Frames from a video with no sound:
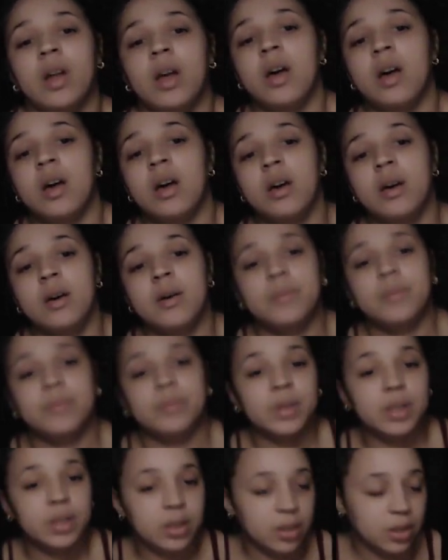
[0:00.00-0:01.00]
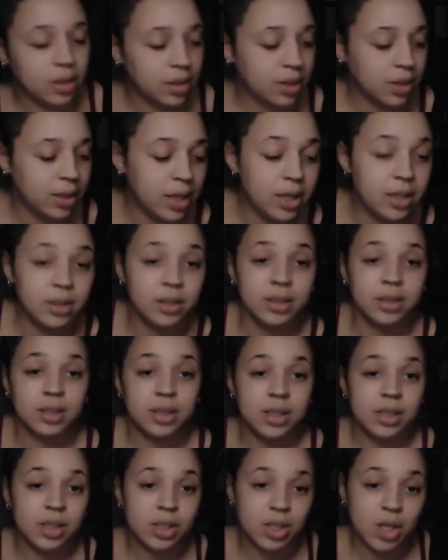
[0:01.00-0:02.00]
Um, yeah.
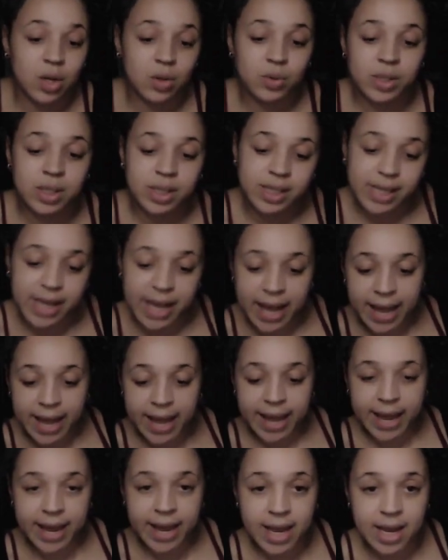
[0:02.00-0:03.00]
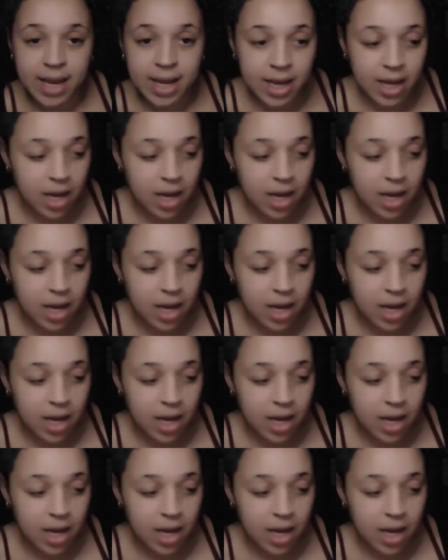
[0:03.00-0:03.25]
So today